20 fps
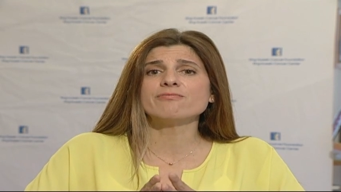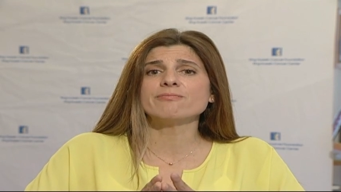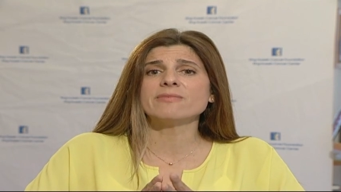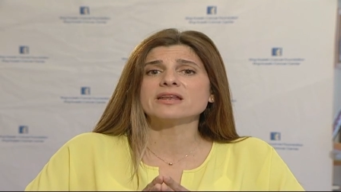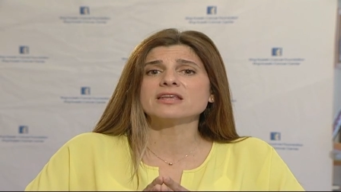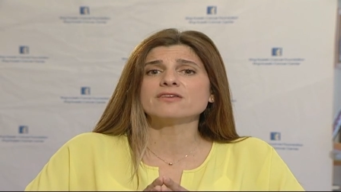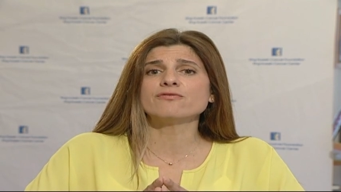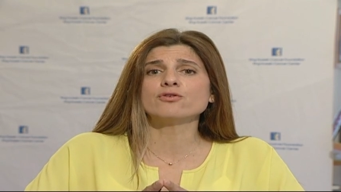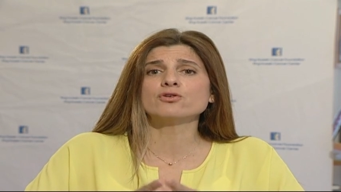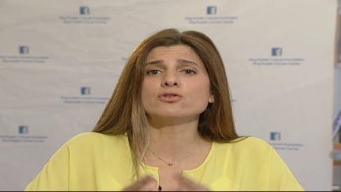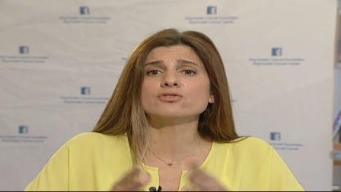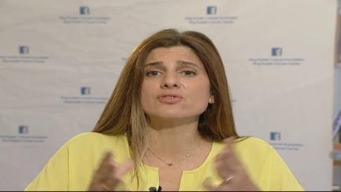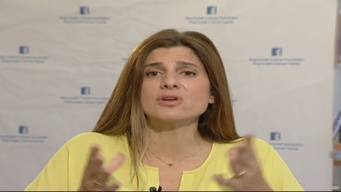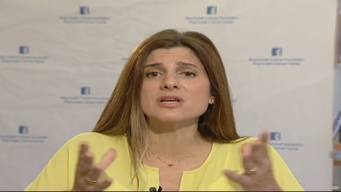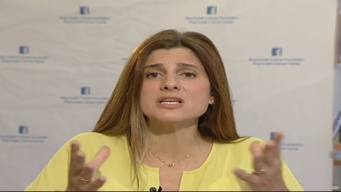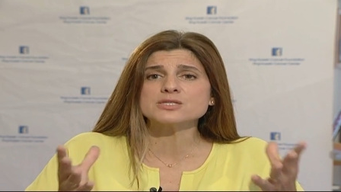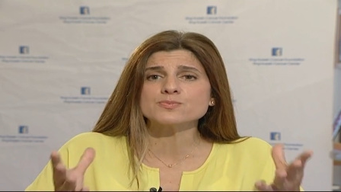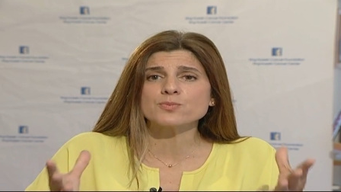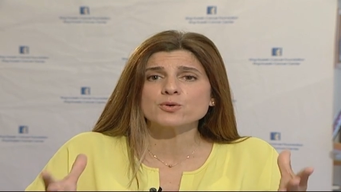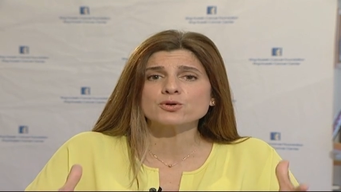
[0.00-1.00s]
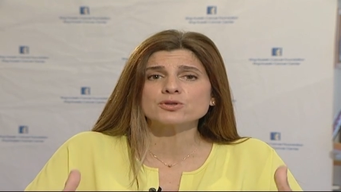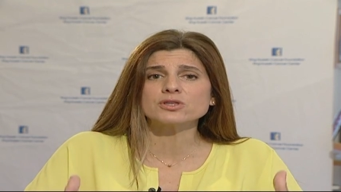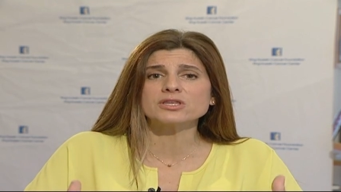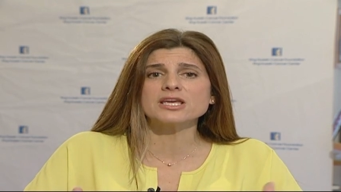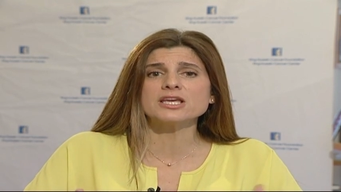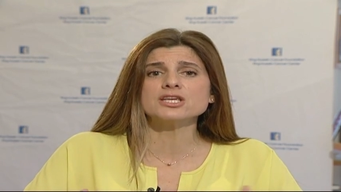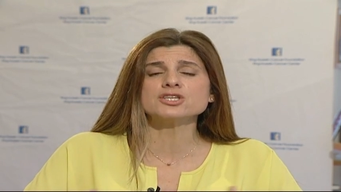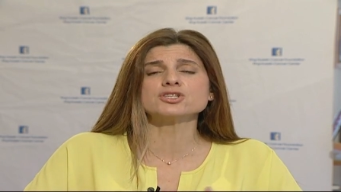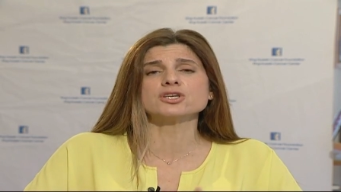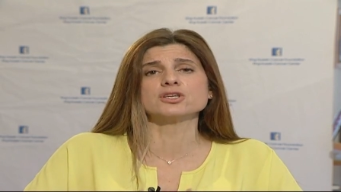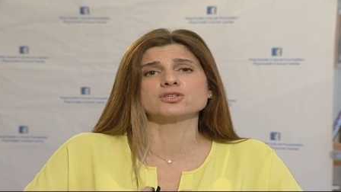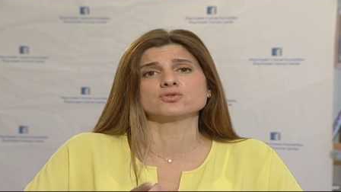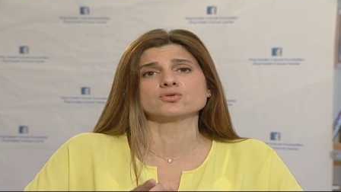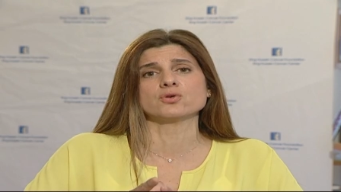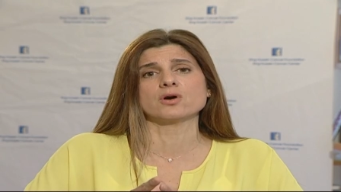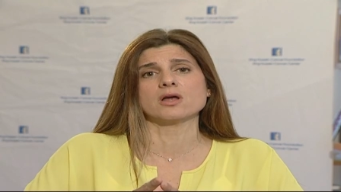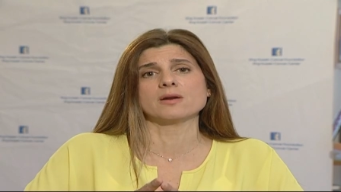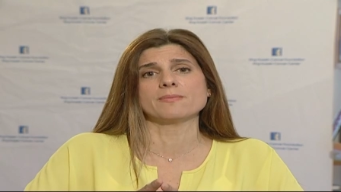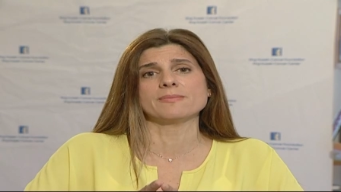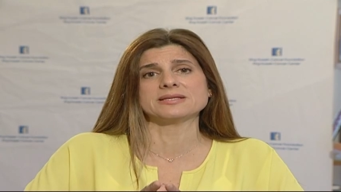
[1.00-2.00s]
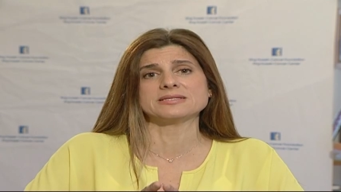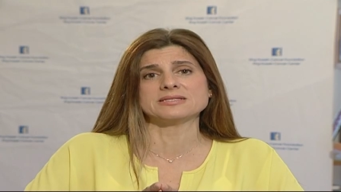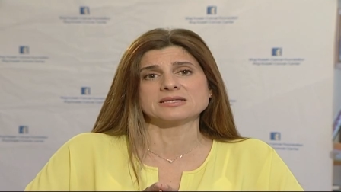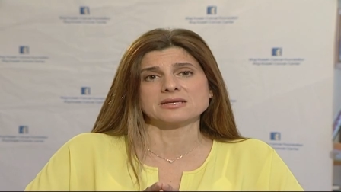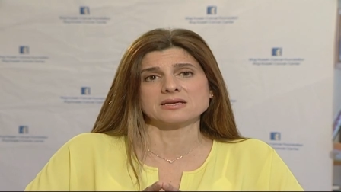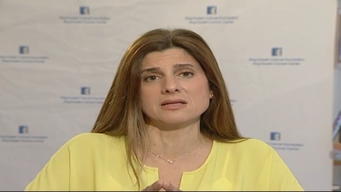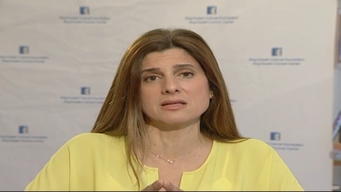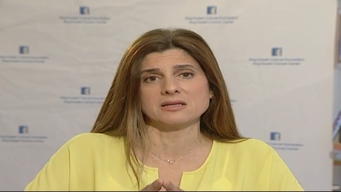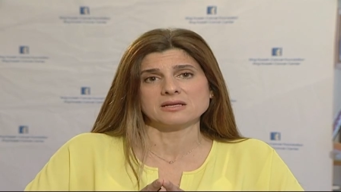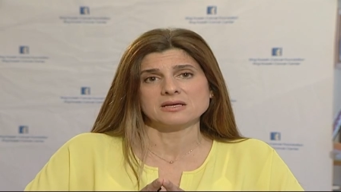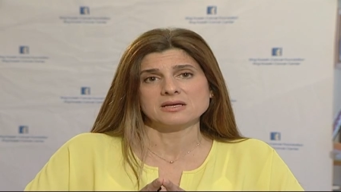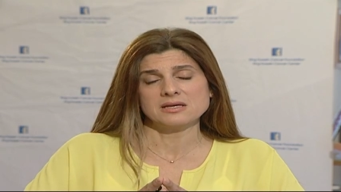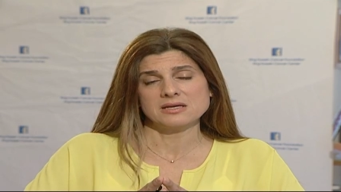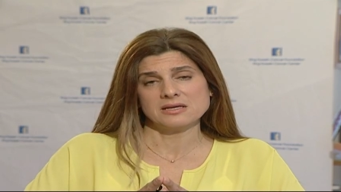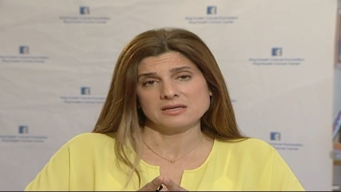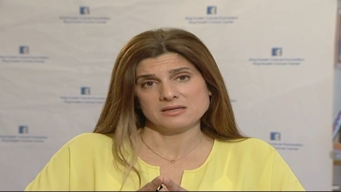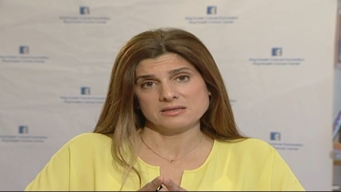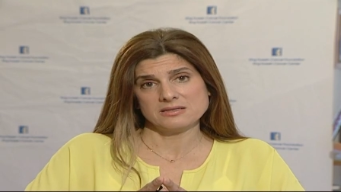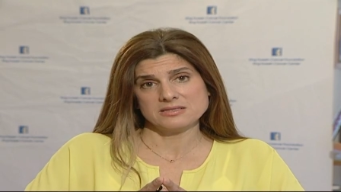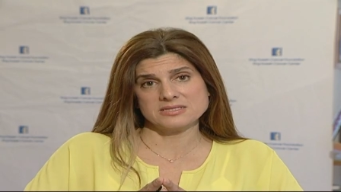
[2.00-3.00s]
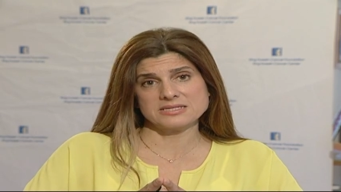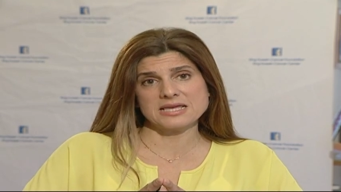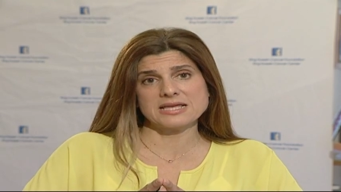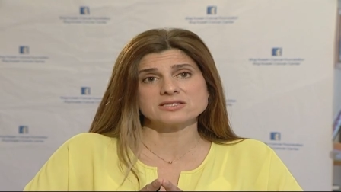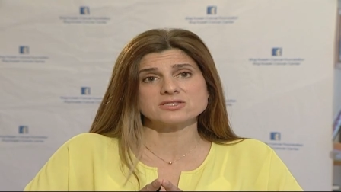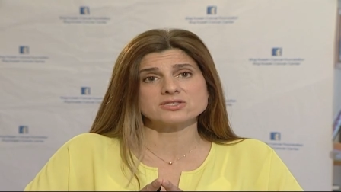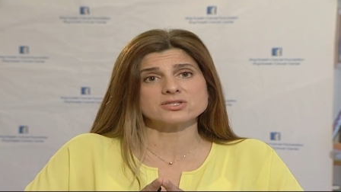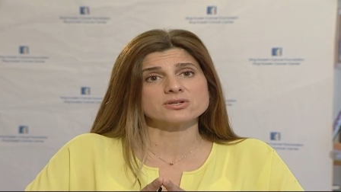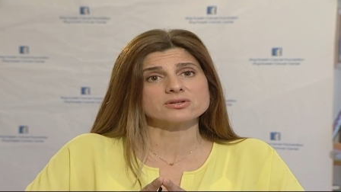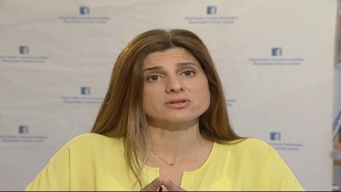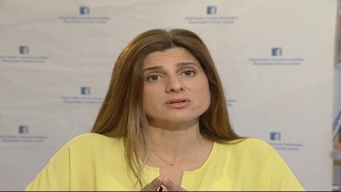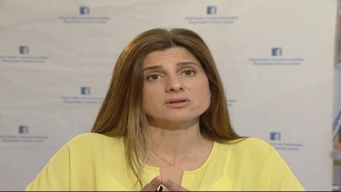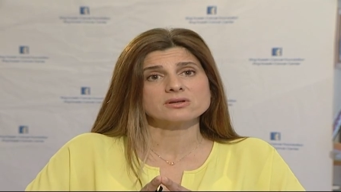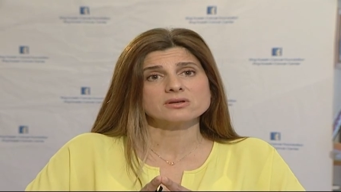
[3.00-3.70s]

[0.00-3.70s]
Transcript: money for transportation to our medical center.